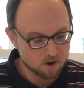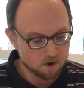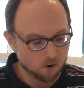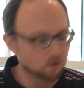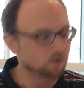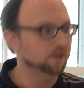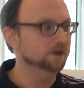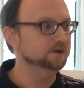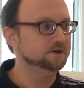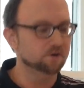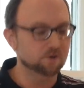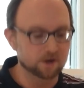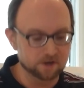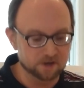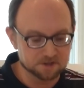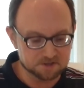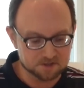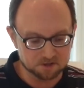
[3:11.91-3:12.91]
or that
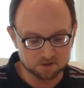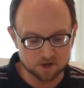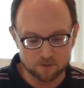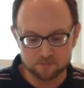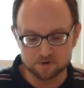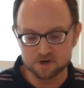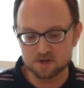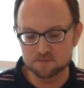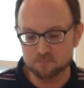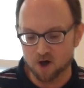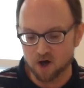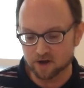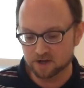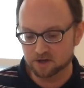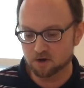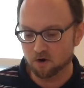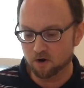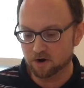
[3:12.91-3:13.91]
during his celebrity
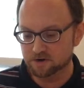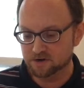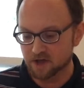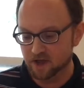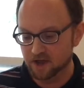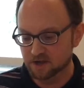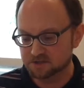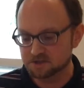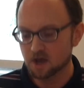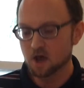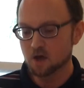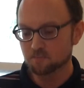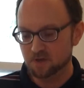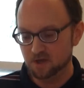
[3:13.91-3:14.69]
bodyguard days,